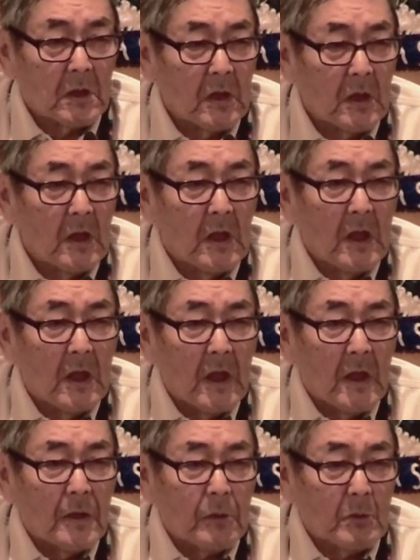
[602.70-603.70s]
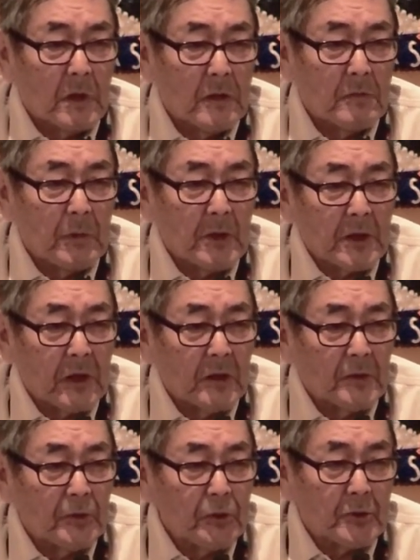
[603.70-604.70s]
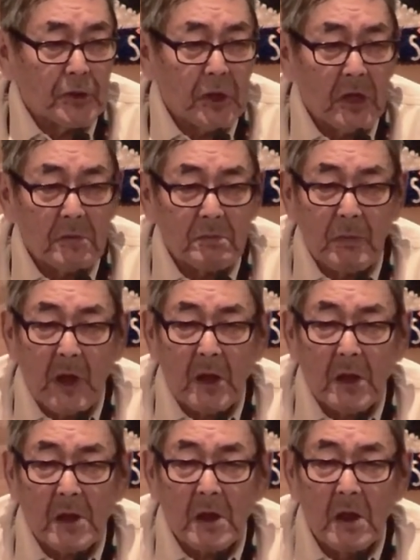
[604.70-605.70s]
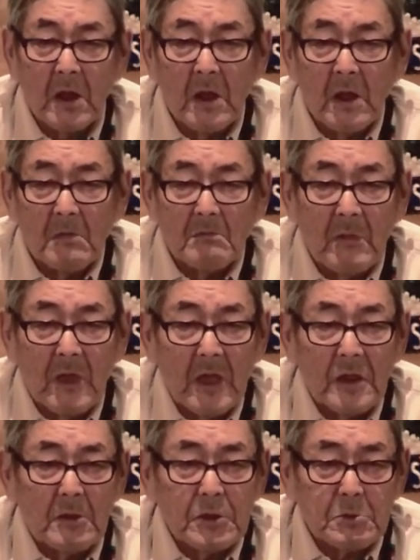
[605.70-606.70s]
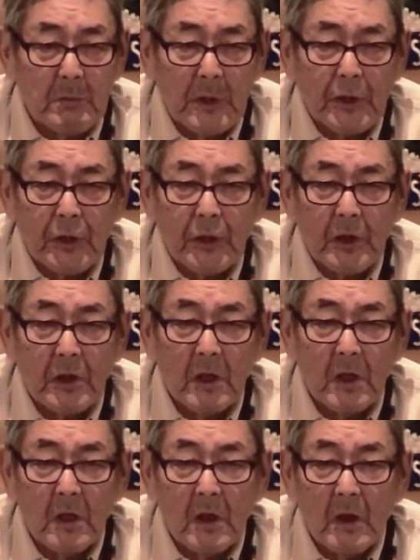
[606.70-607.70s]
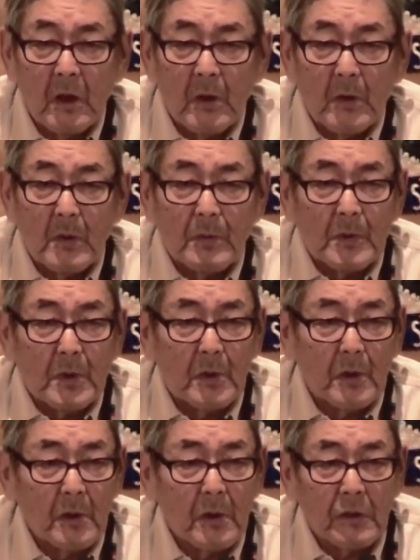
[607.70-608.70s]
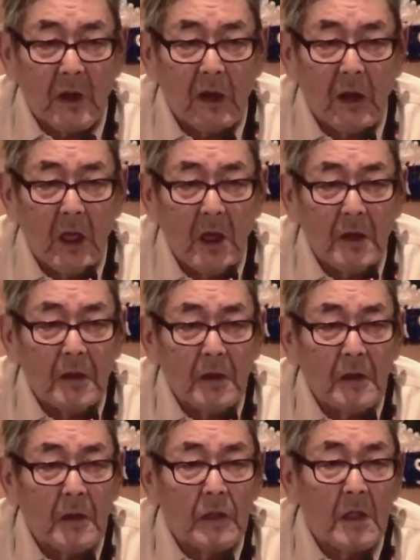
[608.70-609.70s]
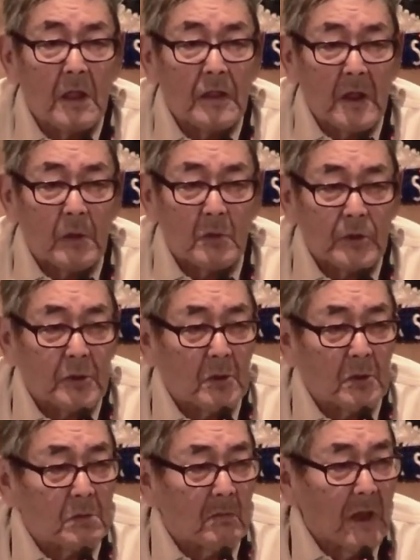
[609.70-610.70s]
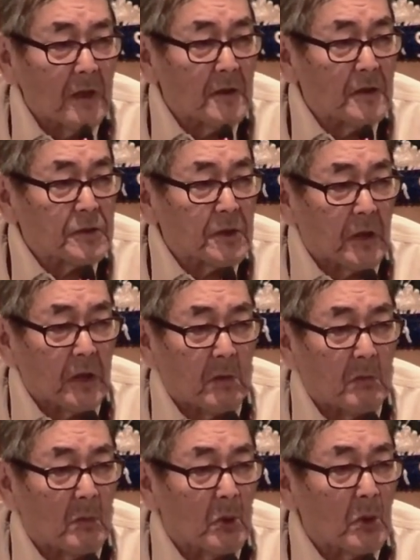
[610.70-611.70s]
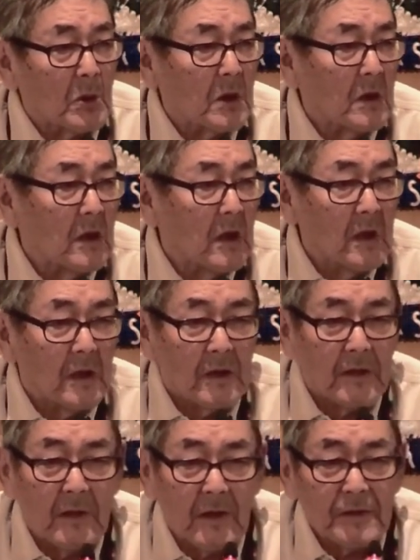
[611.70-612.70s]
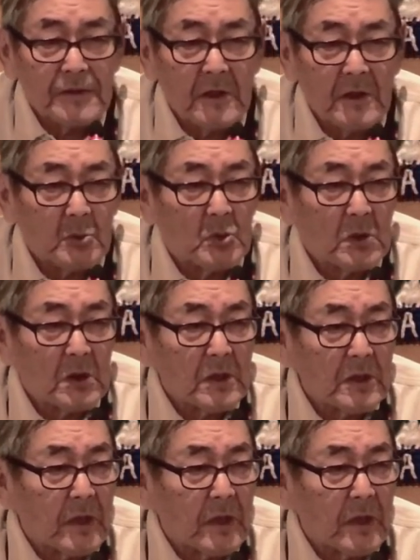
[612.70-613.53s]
as we begin to take back management over the land that we don't manage anymore. And it's not working.